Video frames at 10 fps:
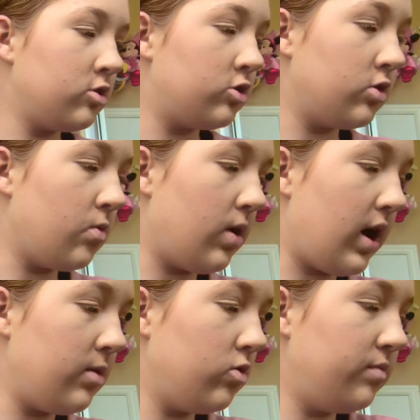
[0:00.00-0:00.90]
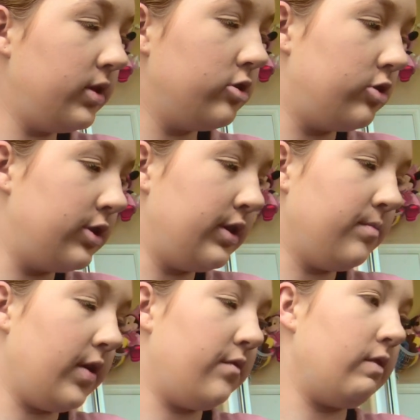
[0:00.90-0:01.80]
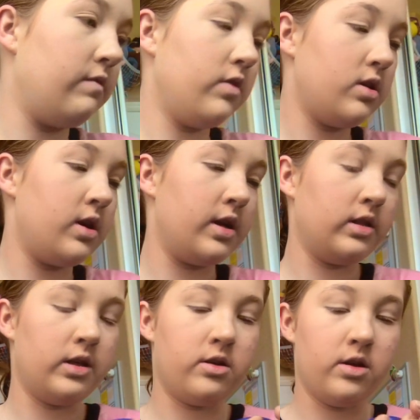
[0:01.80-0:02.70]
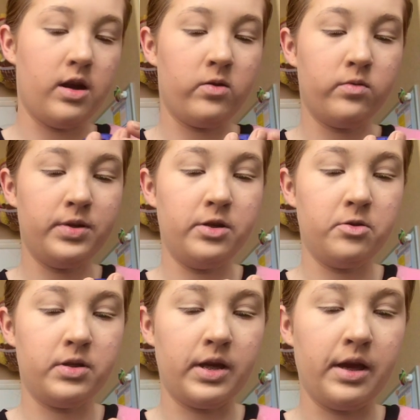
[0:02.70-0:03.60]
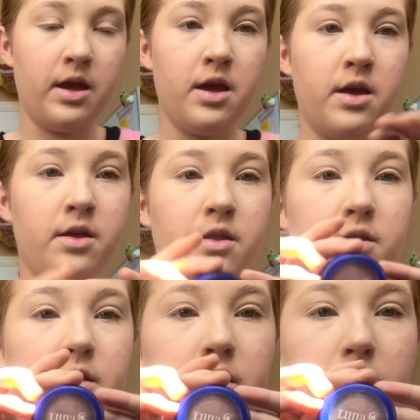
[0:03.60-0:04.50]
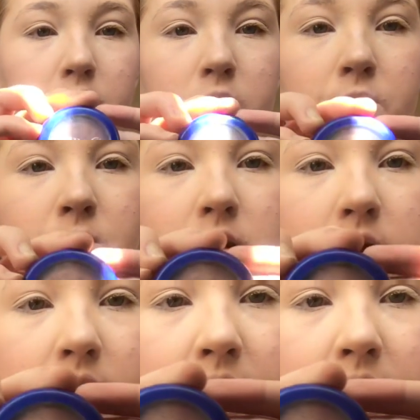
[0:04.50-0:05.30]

So I will be using my favorite highlighter. I will be using the Luna